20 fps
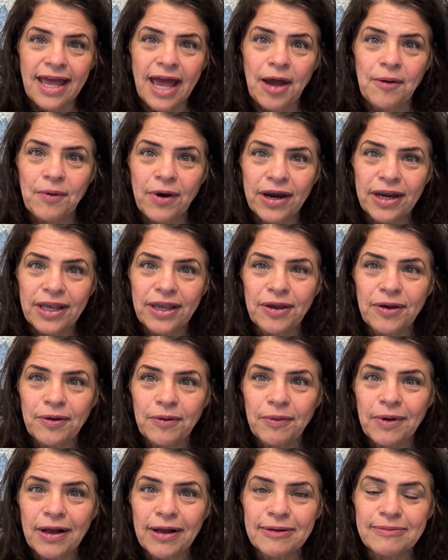How are
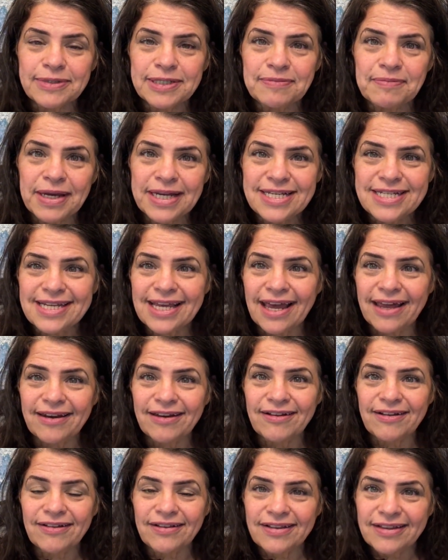you? Welcome to my
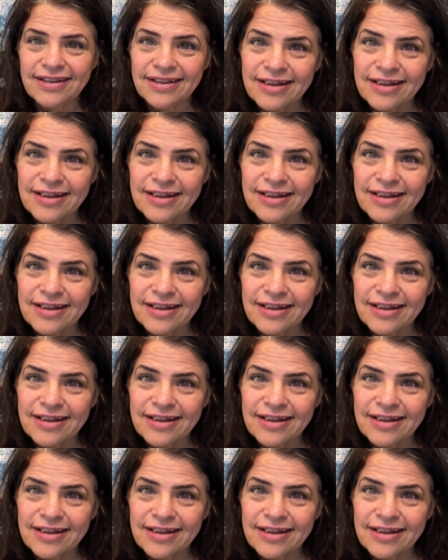channel.